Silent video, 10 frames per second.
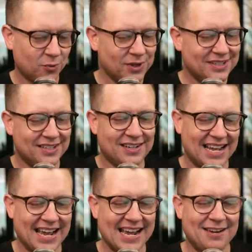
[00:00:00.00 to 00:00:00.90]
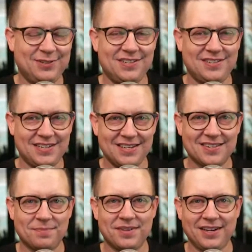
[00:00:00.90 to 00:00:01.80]
we didn't have to see
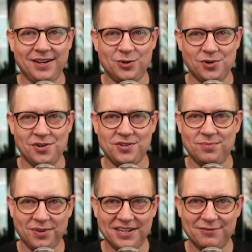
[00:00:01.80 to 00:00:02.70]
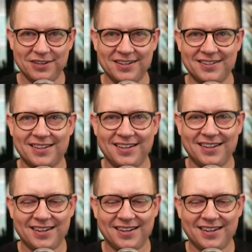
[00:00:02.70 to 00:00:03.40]
something in order to believe in it.